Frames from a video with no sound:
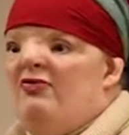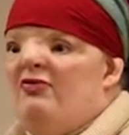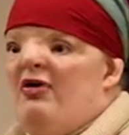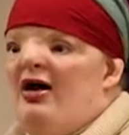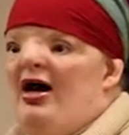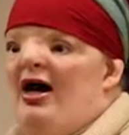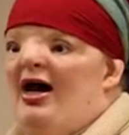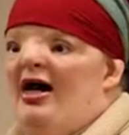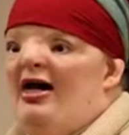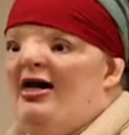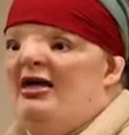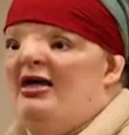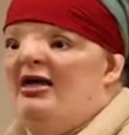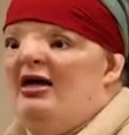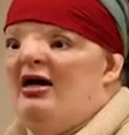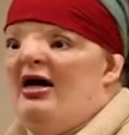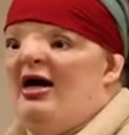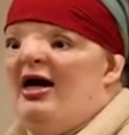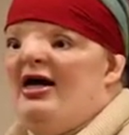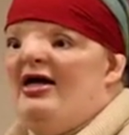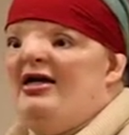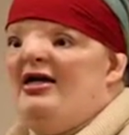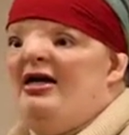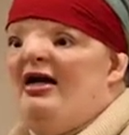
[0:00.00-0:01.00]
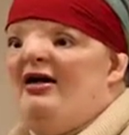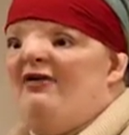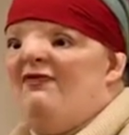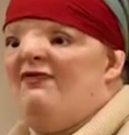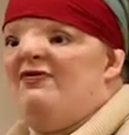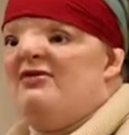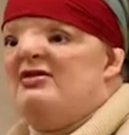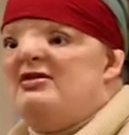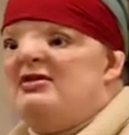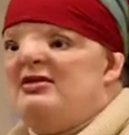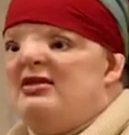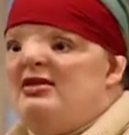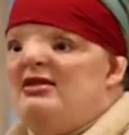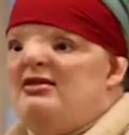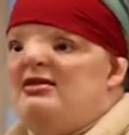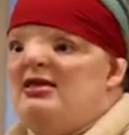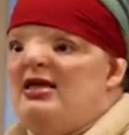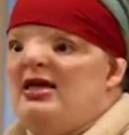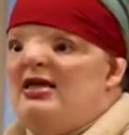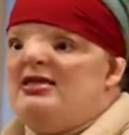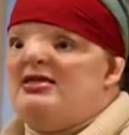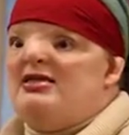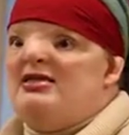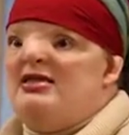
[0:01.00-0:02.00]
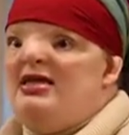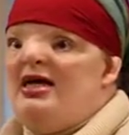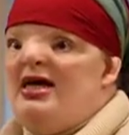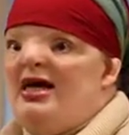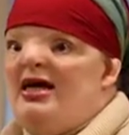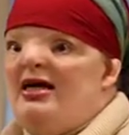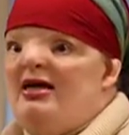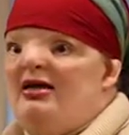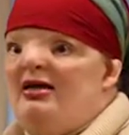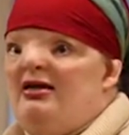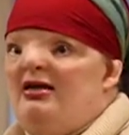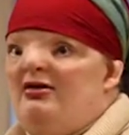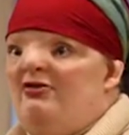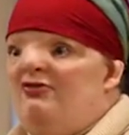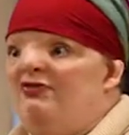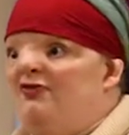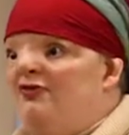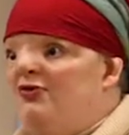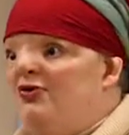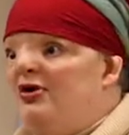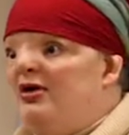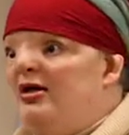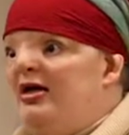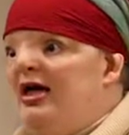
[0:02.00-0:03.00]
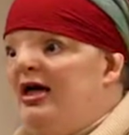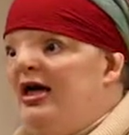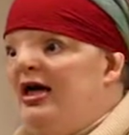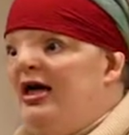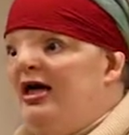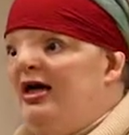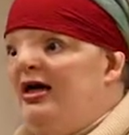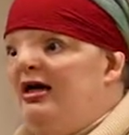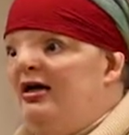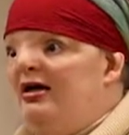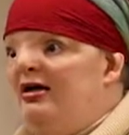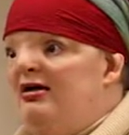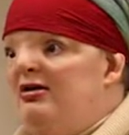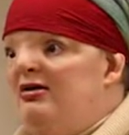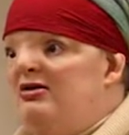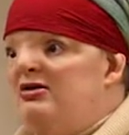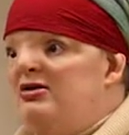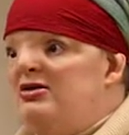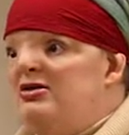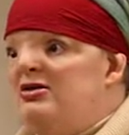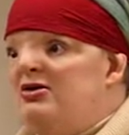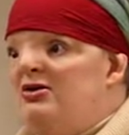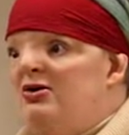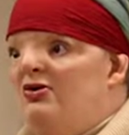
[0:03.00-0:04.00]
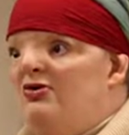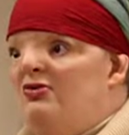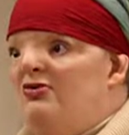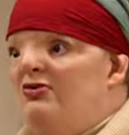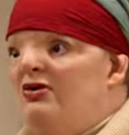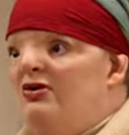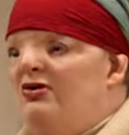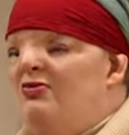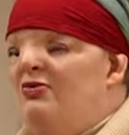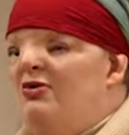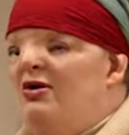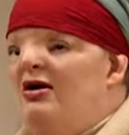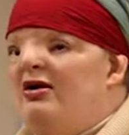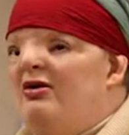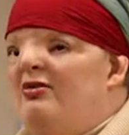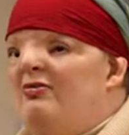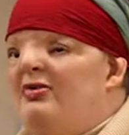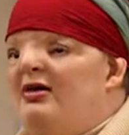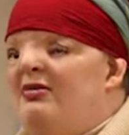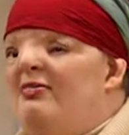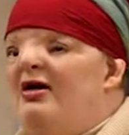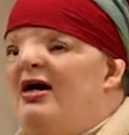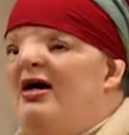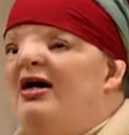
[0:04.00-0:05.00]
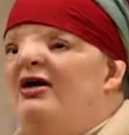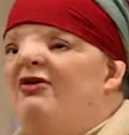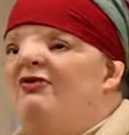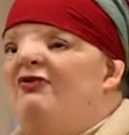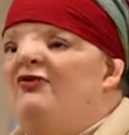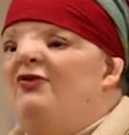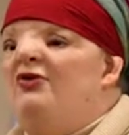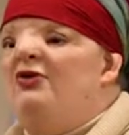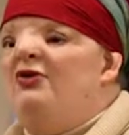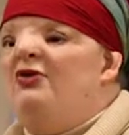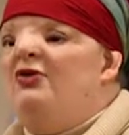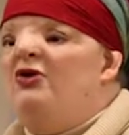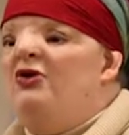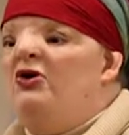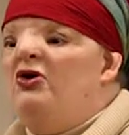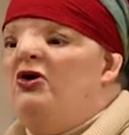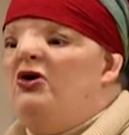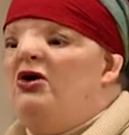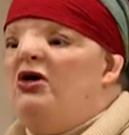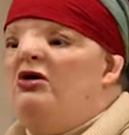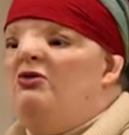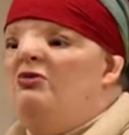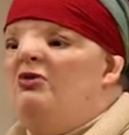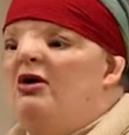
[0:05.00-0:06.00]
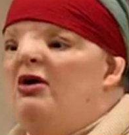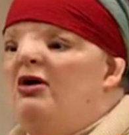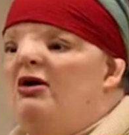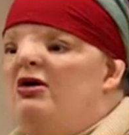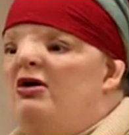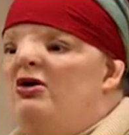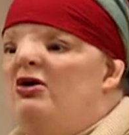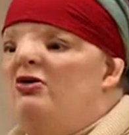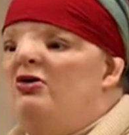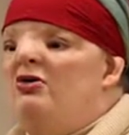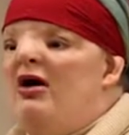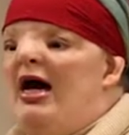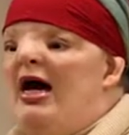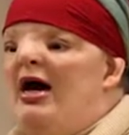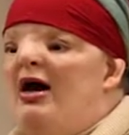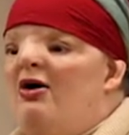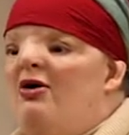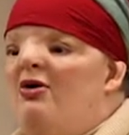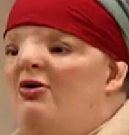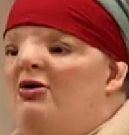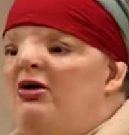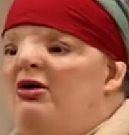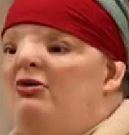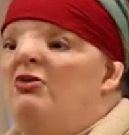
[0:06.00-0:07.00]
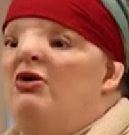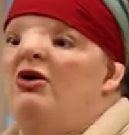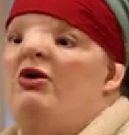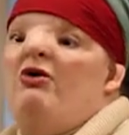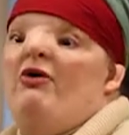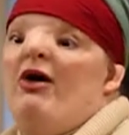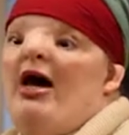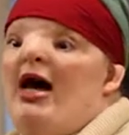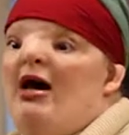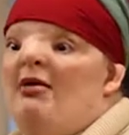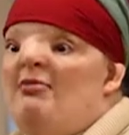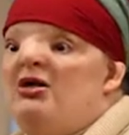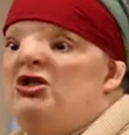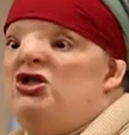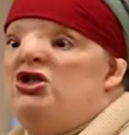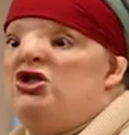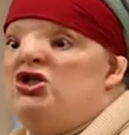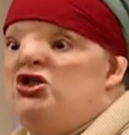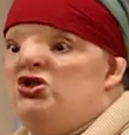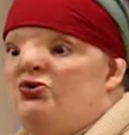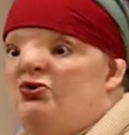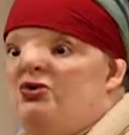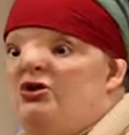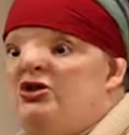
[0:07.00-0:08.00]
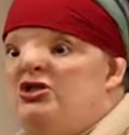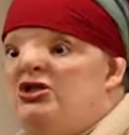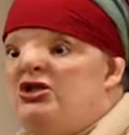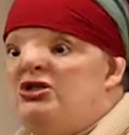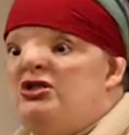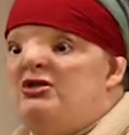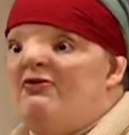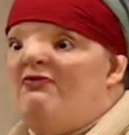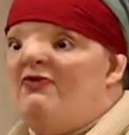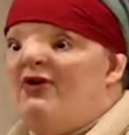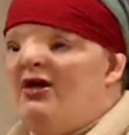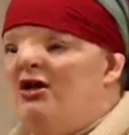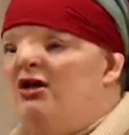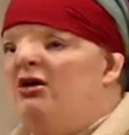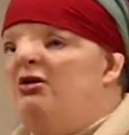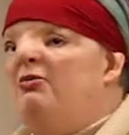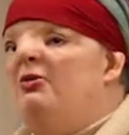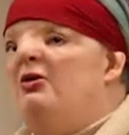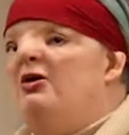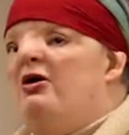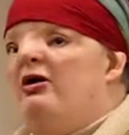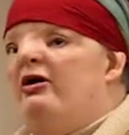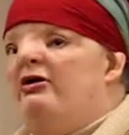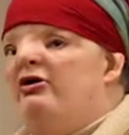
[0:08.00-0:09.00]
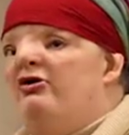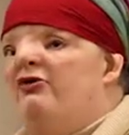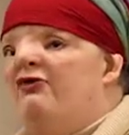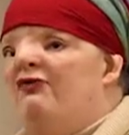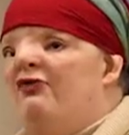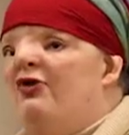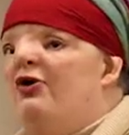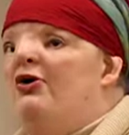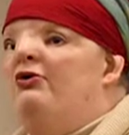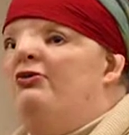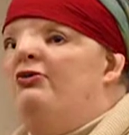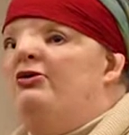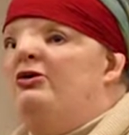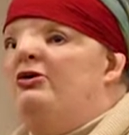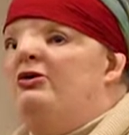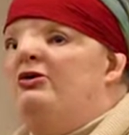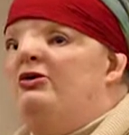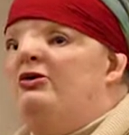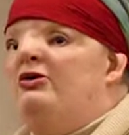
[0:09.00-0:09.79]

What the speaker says: high def is less data than 4K. So you want to be mindful. You want to know how much storage is available on your phone,